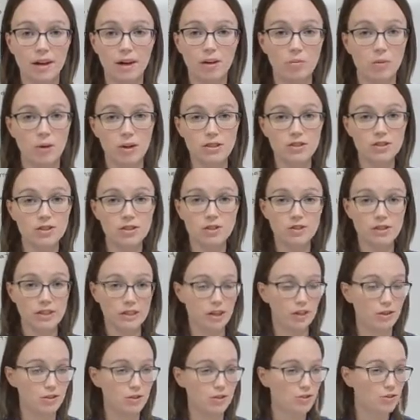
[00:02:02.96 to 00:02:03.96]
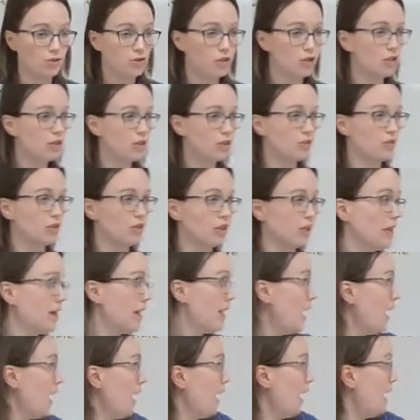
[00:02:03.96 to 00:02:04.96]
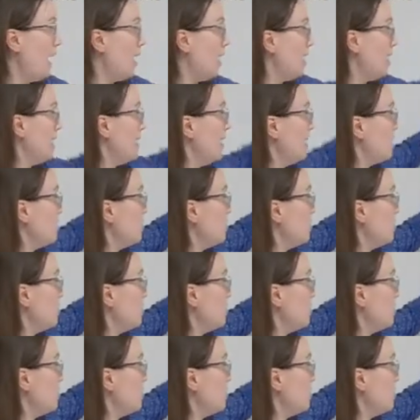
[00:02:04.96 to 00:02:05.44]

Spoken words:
on one string, on your G string. And